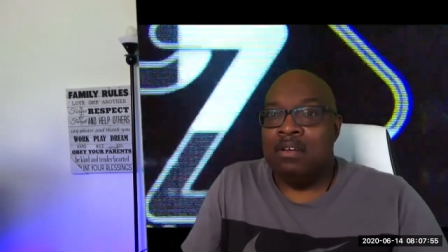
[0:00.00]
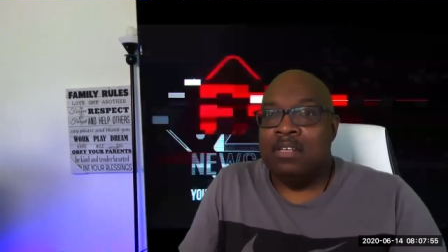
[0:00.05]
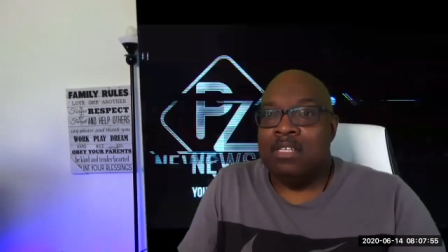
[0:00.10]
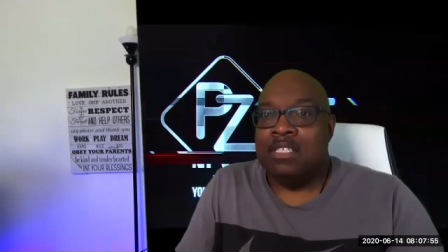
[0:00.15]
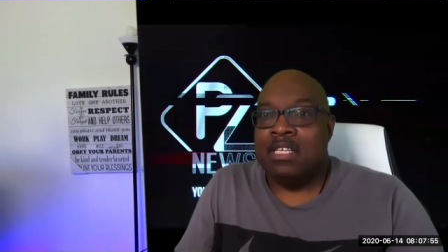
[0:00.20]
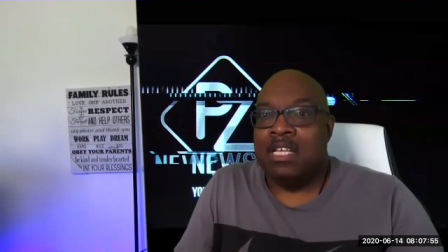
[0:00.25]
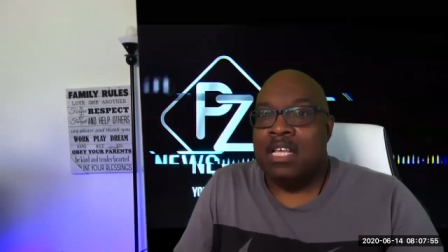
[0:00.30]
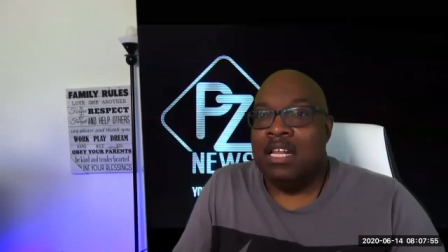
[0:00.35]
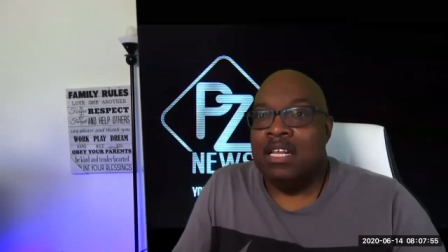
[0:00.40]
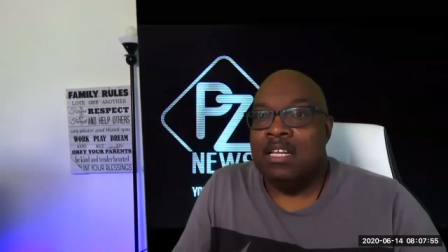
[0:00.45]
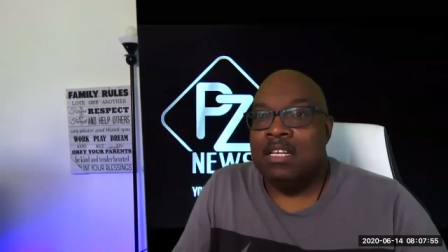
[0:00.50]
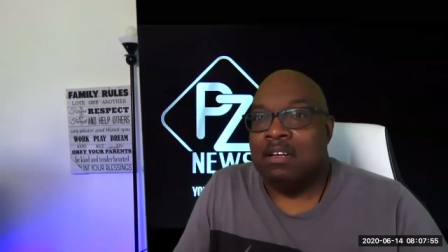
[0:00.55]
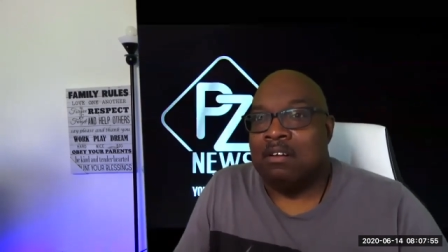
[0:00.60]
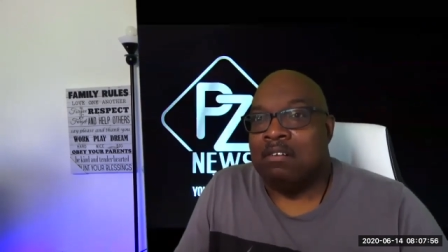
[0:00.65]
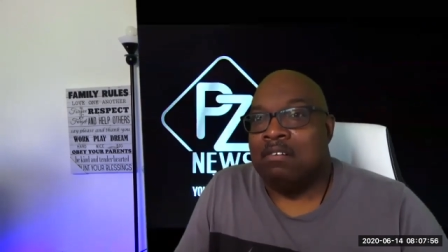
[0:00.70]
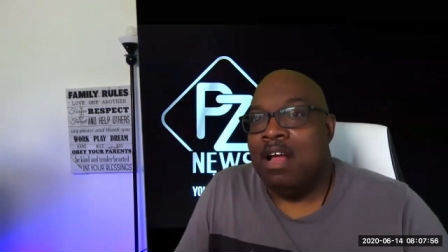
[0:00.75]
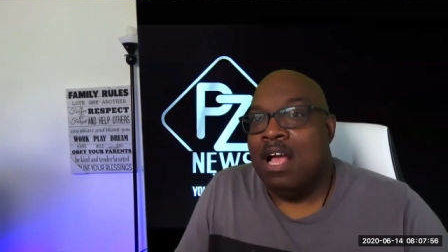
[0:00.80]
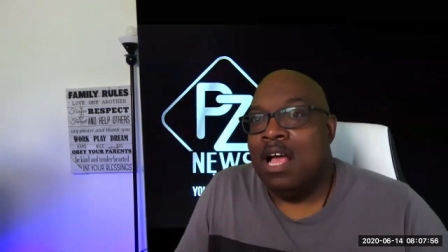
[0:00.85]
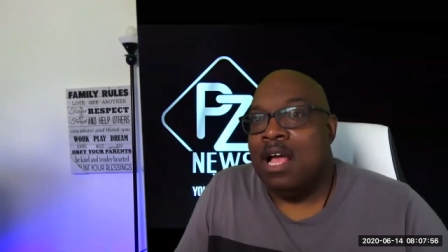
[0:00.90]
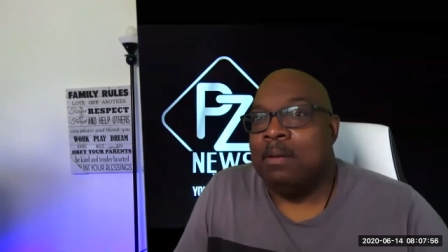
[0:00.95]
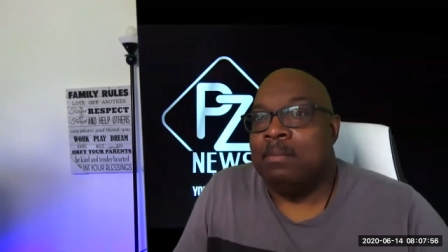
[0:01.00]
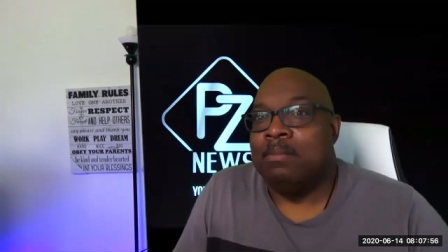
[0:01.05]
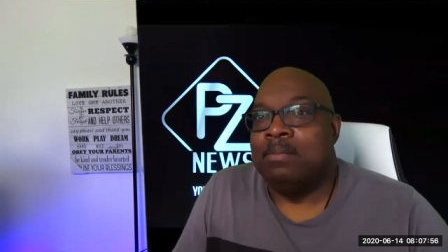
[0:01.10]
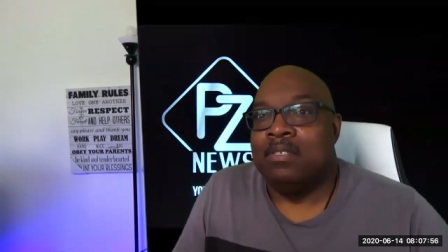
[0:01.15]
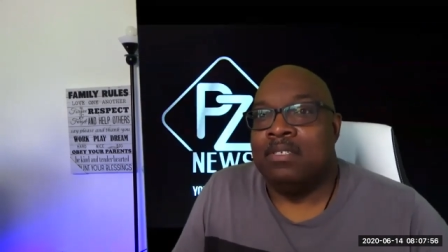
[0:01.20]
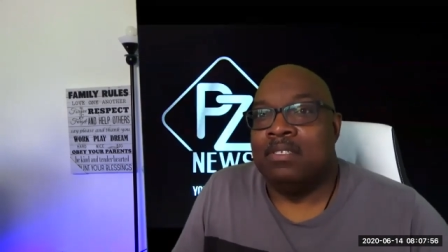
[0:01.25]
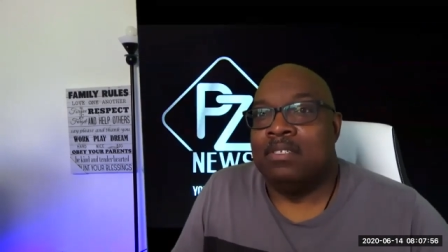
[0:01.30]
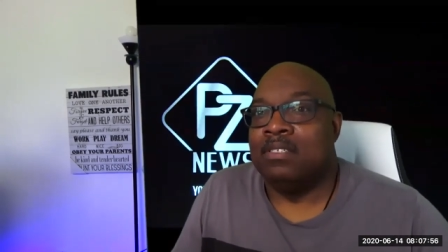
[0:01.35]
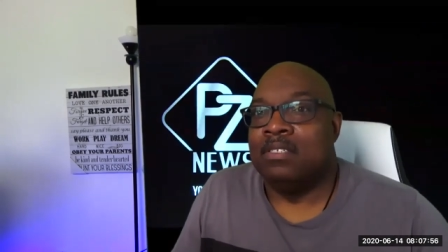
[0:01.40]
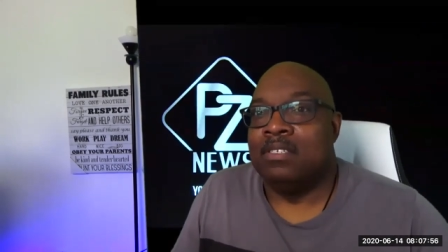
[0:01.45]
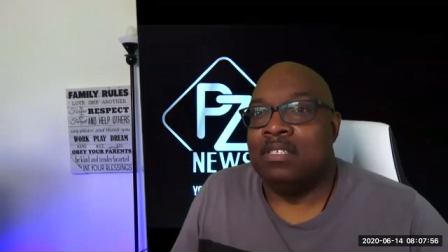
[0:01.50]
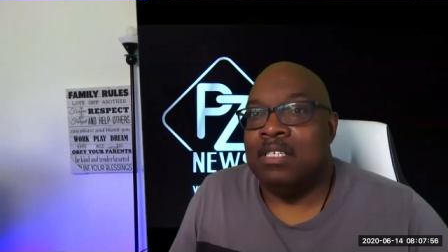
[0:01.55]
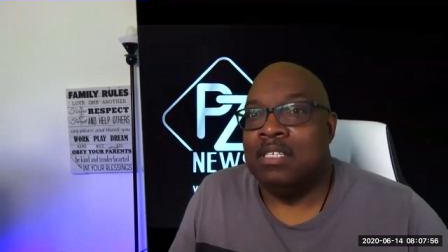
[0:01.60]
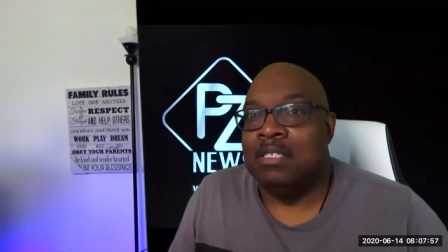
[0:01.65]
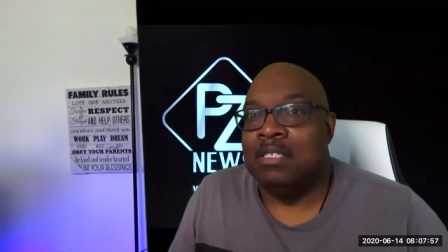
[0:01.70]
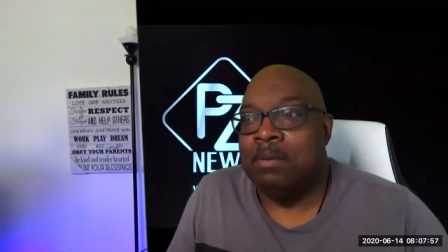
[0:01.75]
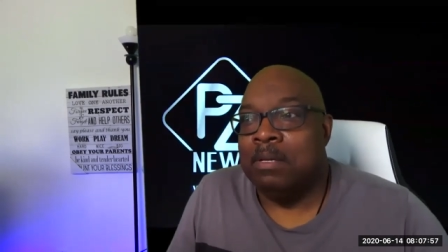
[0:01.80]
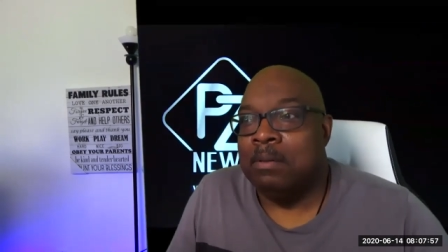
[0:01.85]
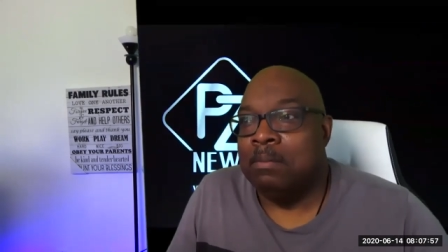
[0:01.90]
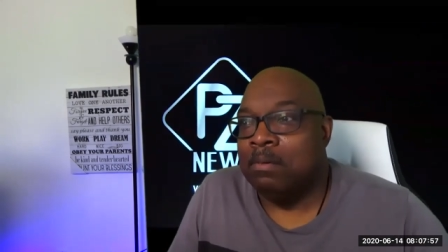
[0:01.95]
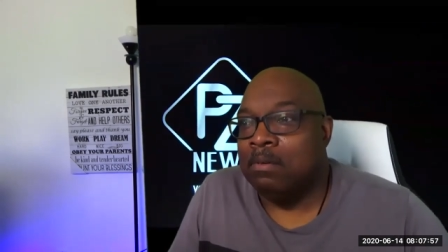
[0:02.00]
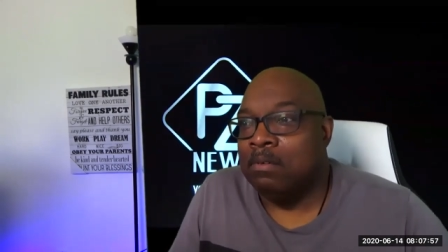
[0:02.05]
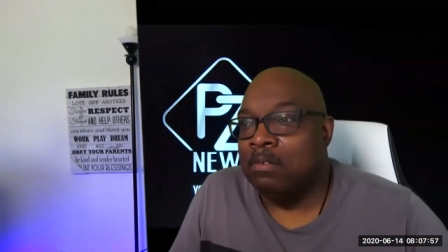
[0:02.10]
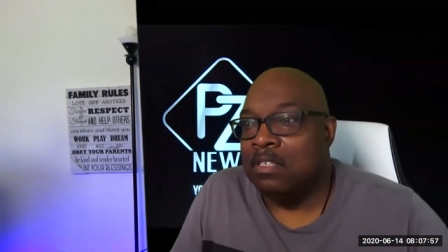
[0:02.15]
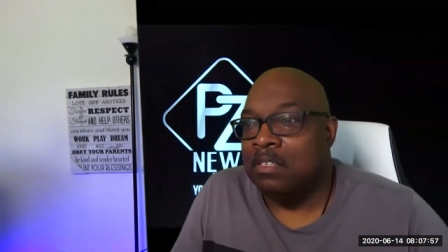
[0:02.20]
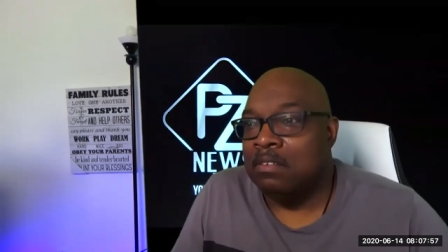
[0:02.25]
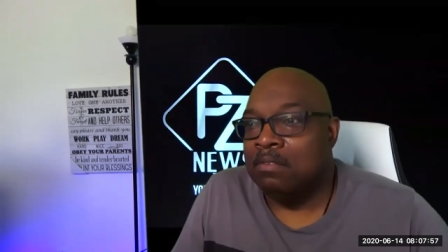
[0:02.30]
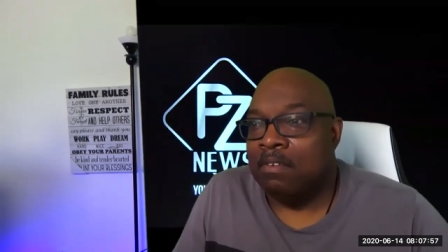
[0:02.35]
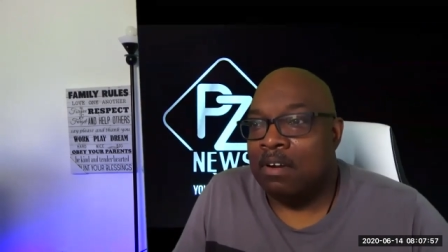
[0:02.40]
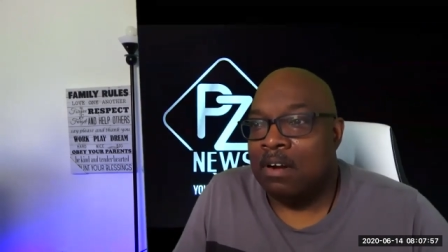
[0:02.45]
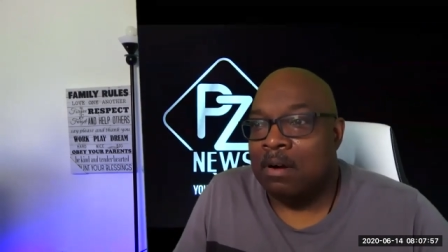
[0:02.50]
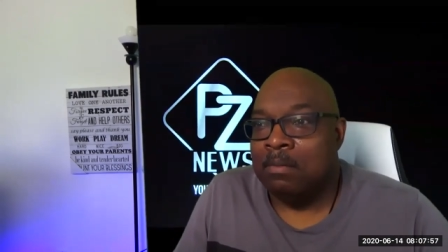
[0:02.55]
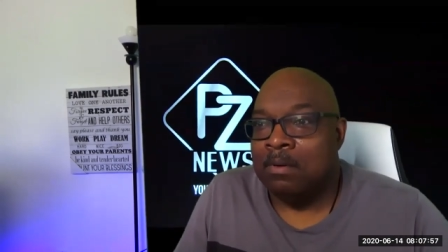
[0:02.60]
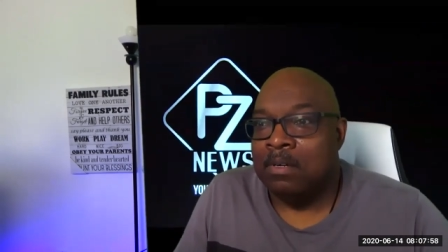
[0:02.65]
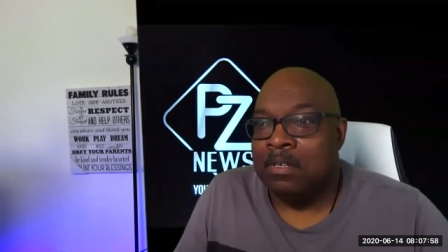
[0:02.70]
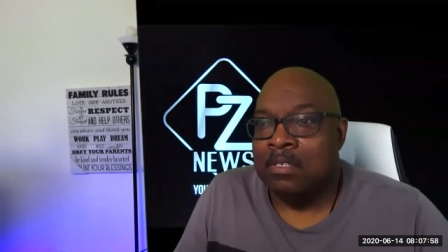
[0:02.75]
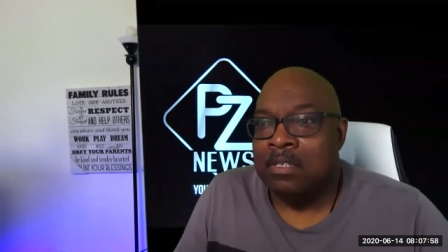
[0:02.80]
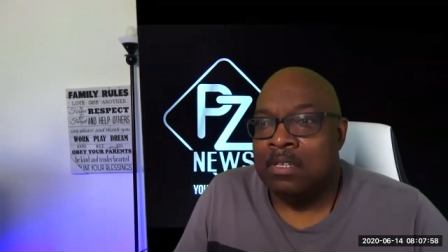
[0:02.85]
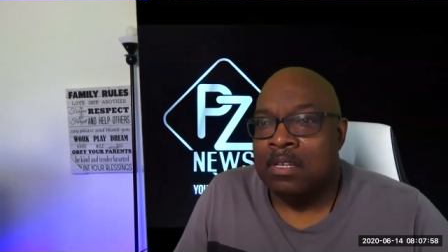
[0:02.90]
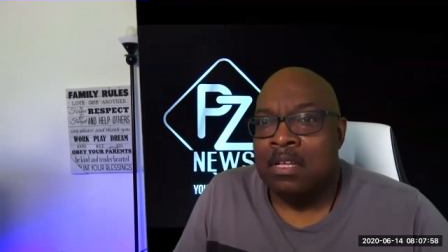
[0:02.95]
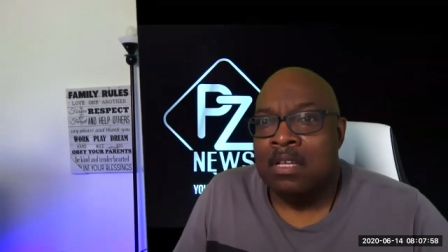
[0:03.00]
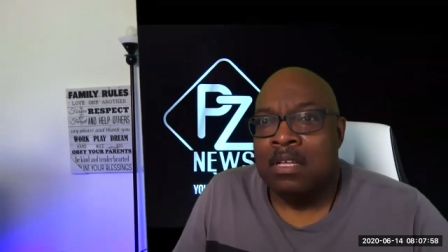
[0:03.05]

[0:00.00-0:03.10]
it's killing the crops these people these farmers